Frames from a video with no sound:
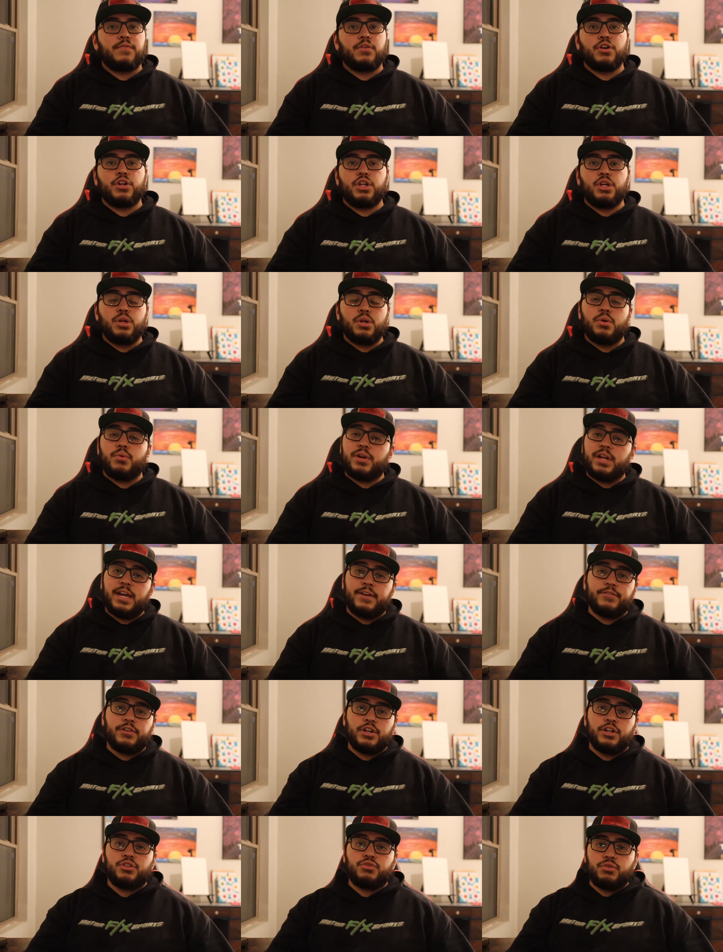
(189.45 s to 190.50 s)
or you don't
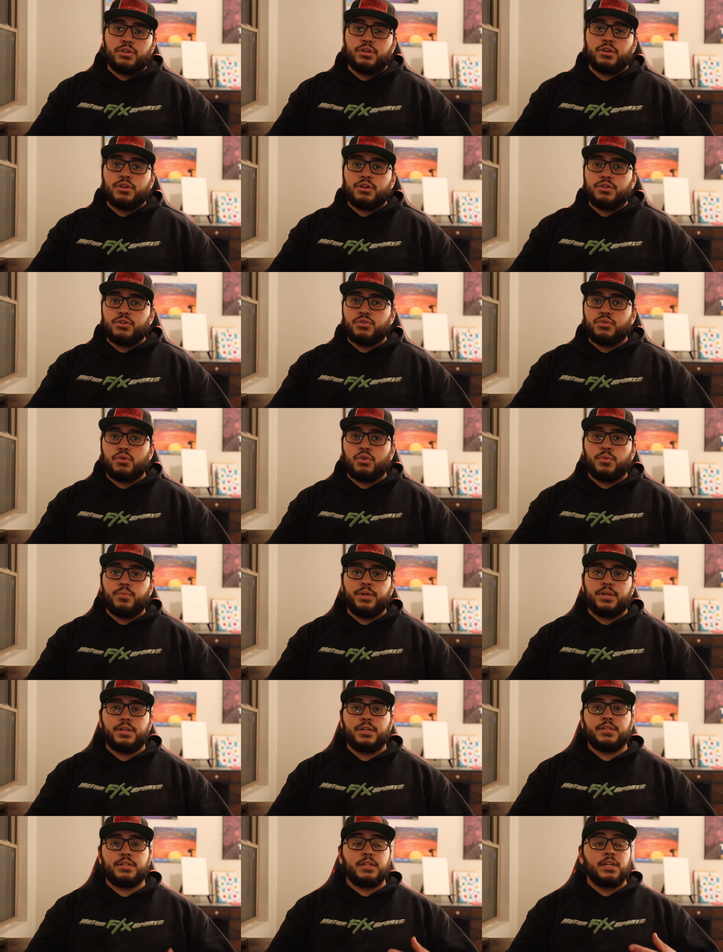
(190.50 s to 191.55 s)
have good trigger control
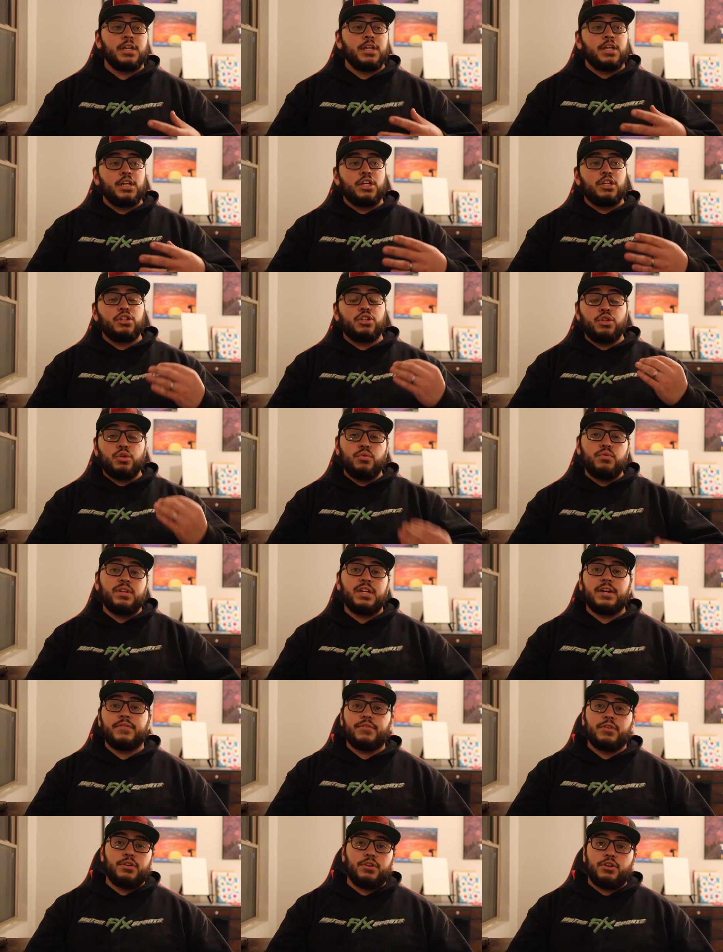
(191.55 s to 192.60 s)
because you
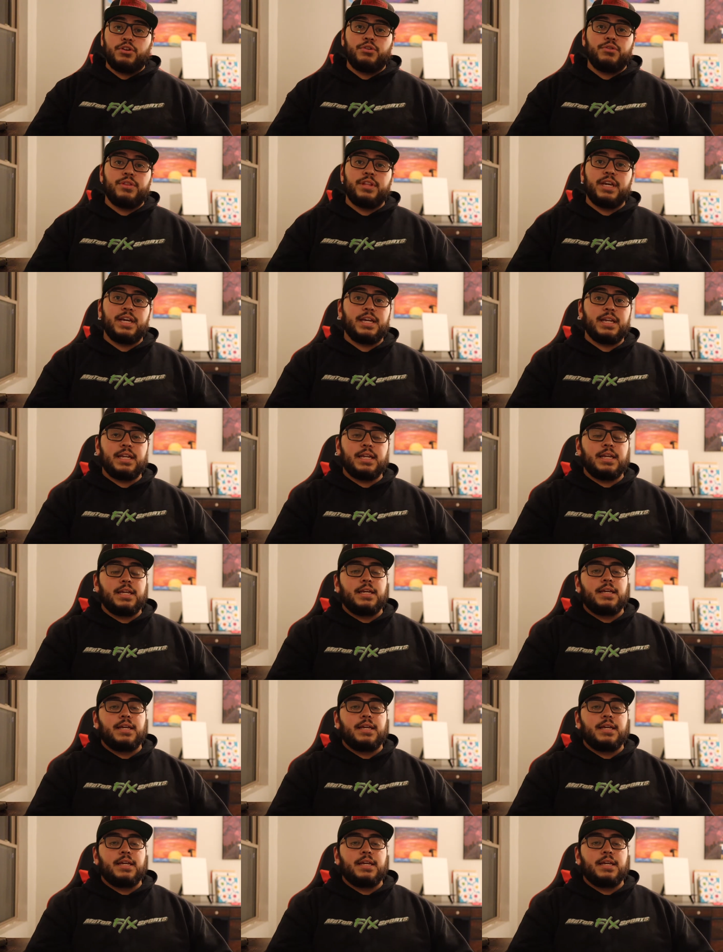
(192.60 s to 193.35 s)
never learned that,